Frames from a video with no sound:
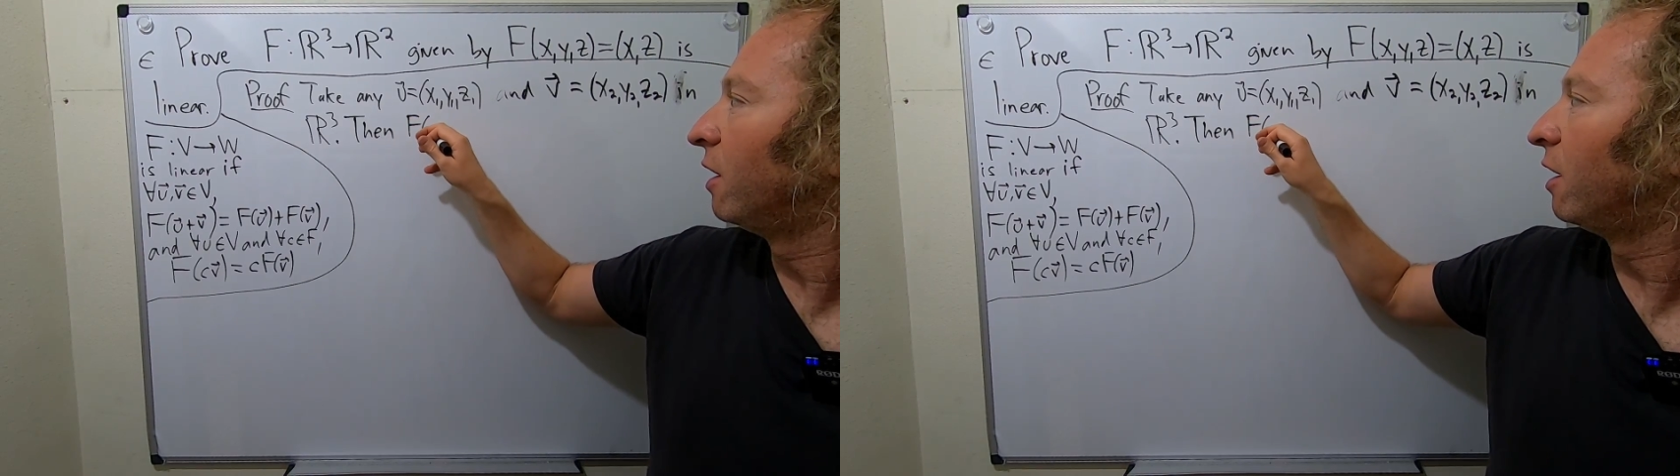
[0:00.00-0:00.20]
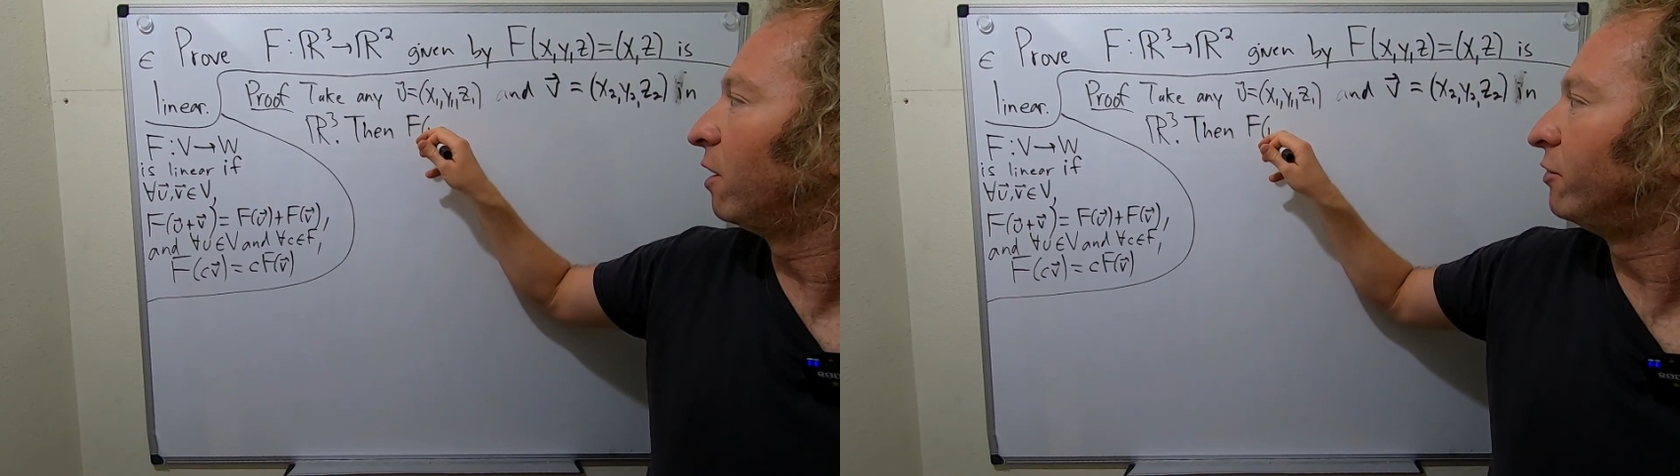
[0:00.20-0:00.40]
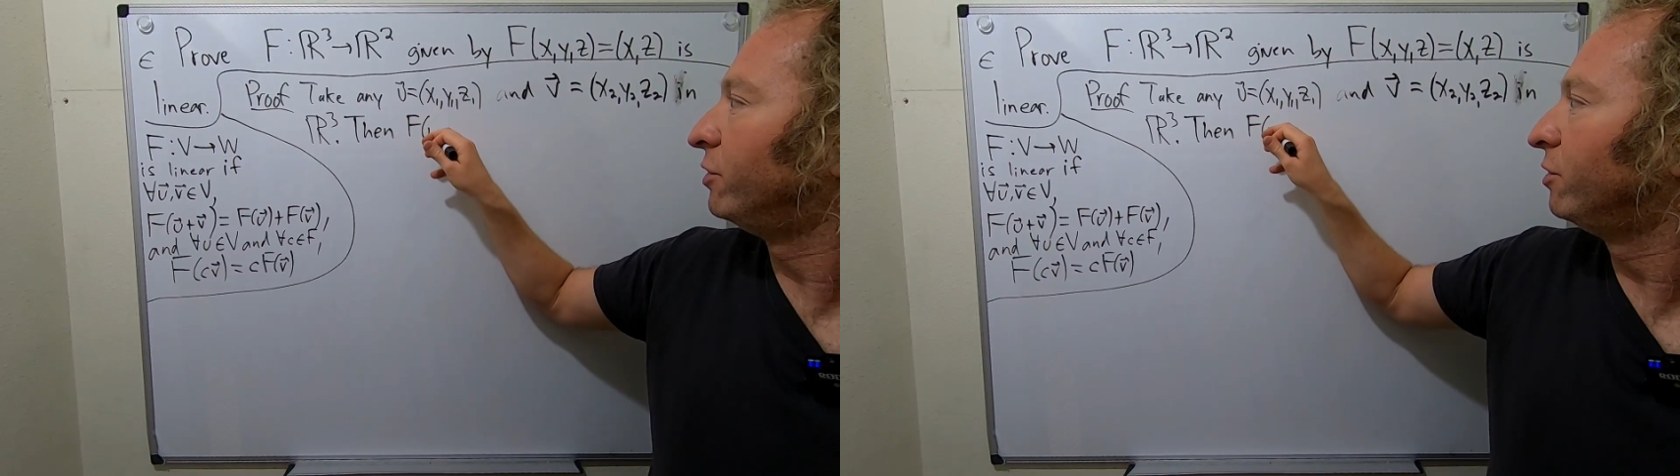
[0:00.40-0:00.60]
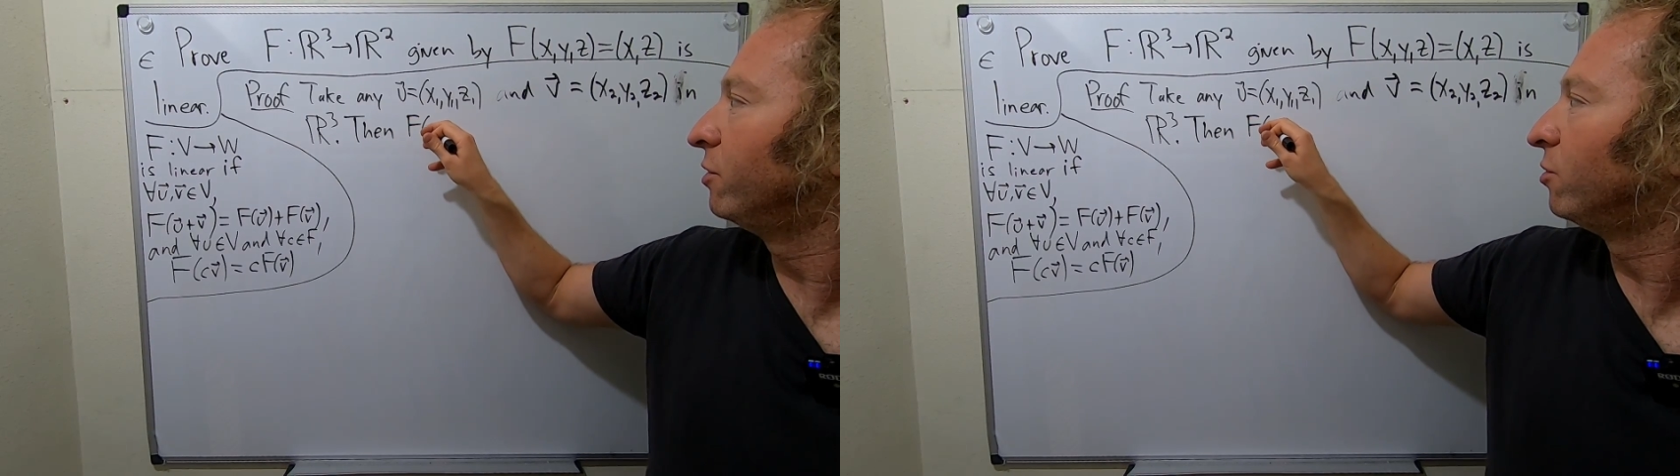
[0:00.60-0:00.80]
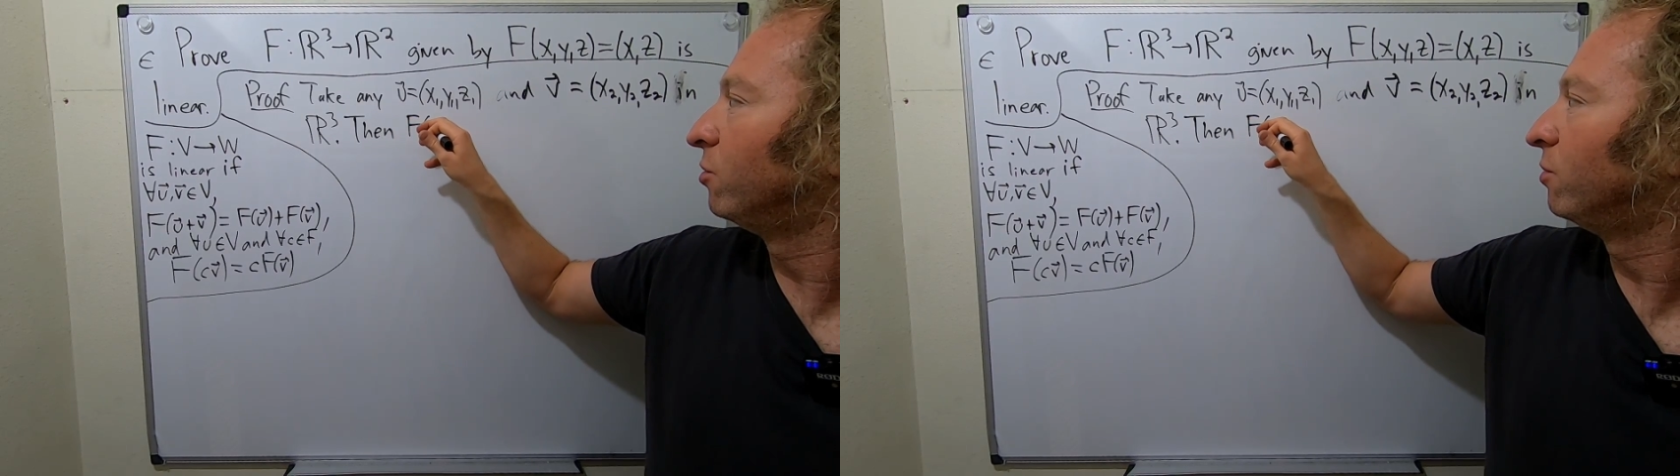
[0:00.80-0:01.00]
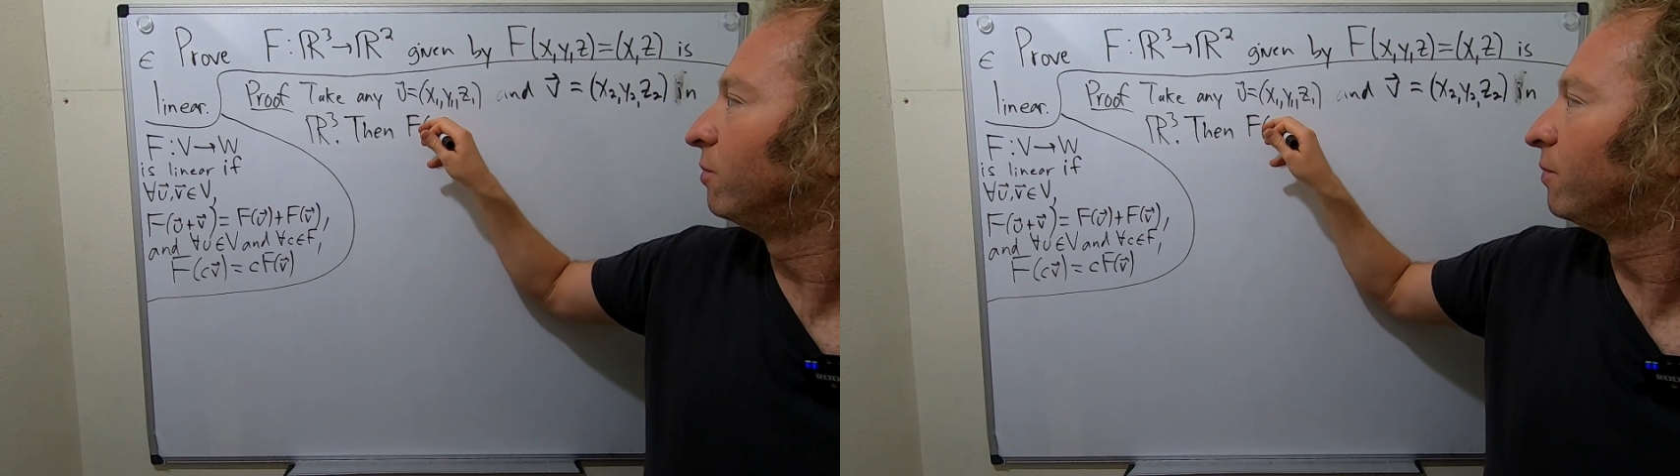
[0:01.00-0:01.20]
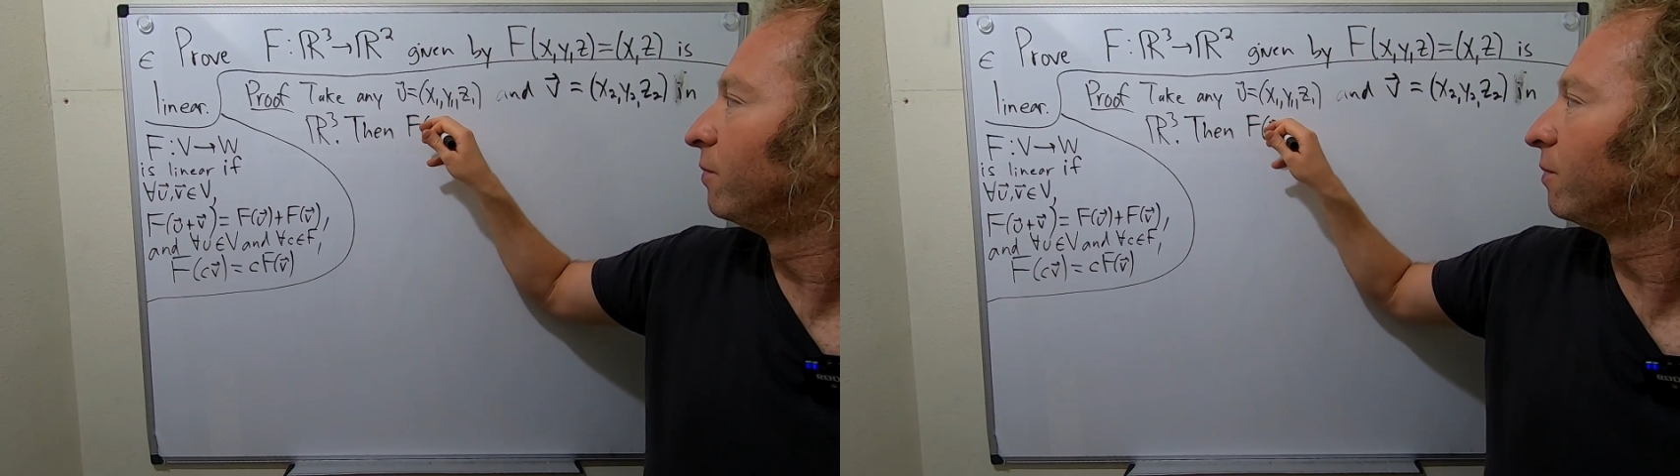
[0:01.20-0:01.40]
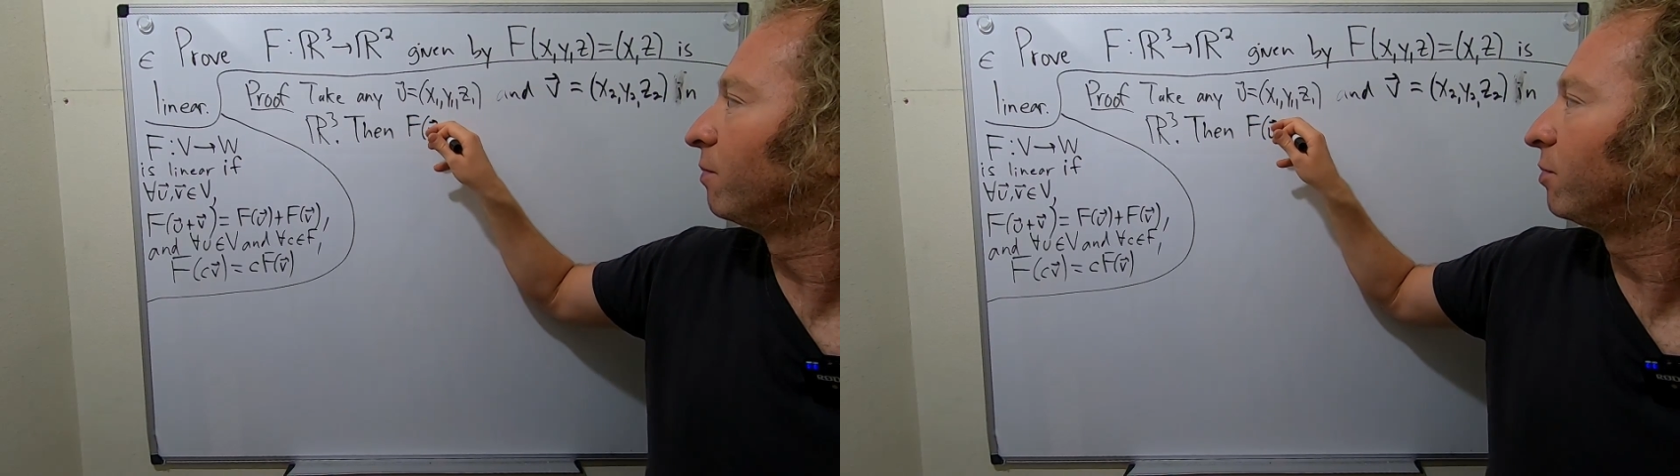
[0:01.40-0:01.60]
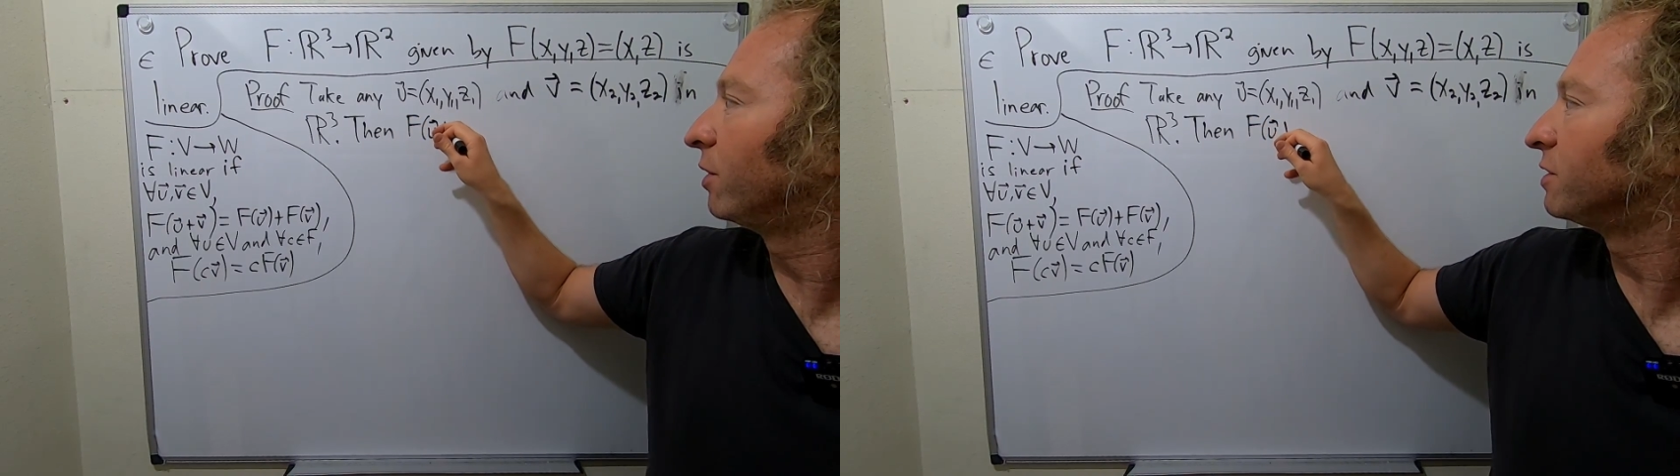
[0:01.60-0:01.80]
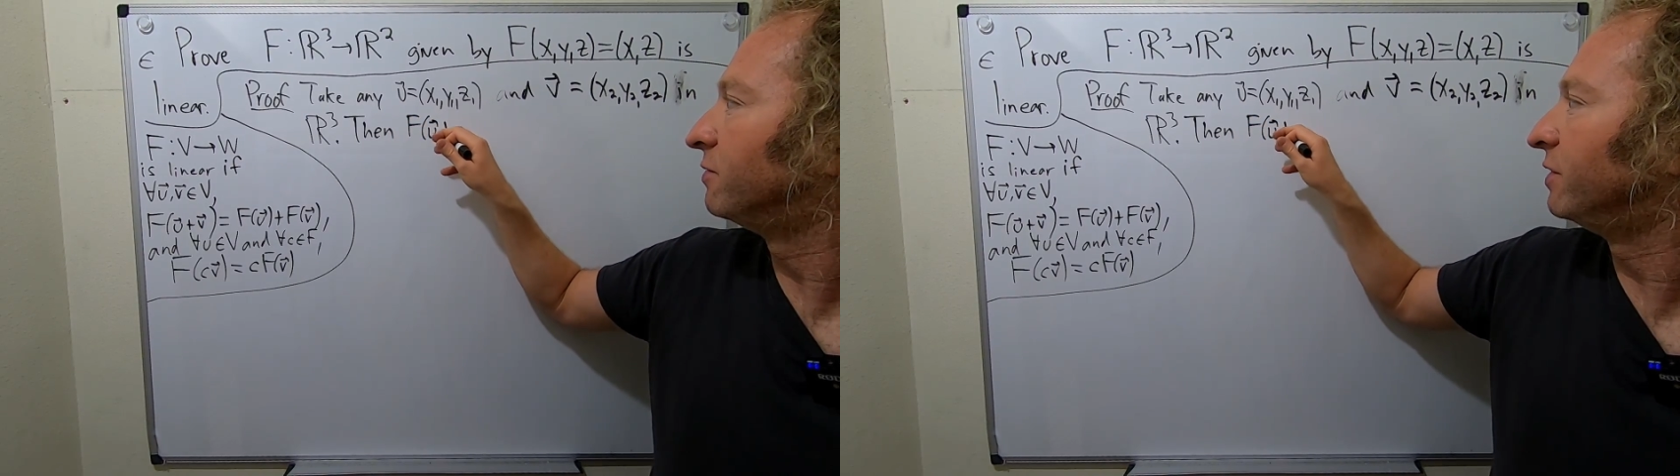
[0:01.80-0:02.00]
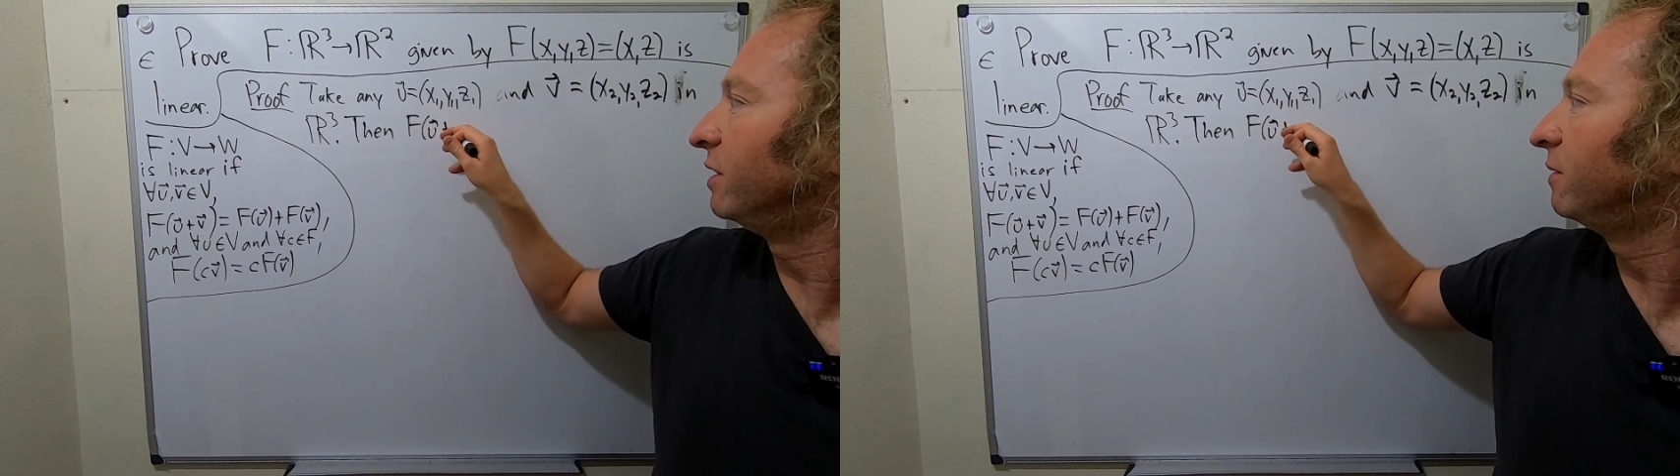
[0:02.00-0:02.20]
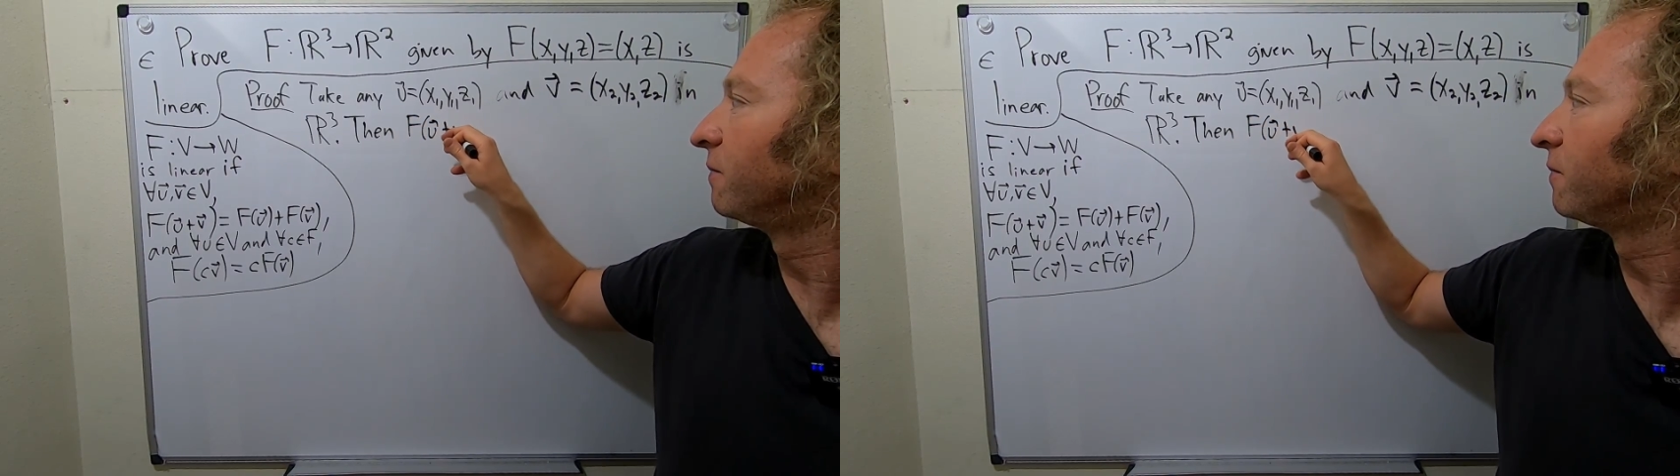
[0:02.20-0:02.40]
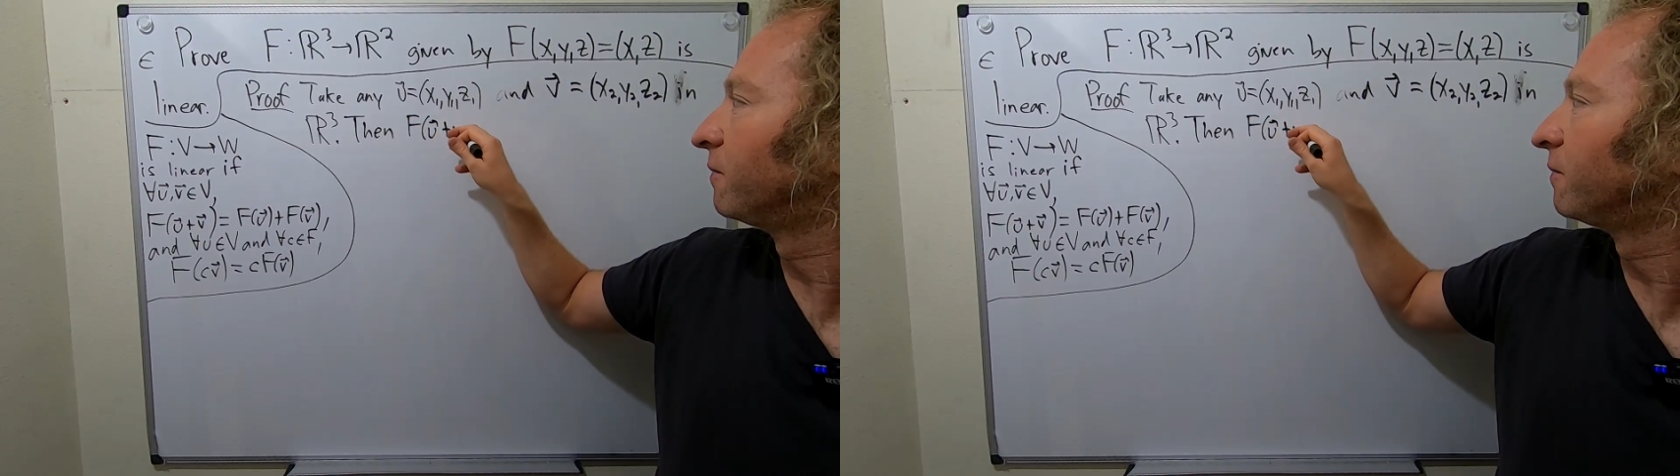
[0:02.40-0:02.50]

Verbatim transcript: of U plus V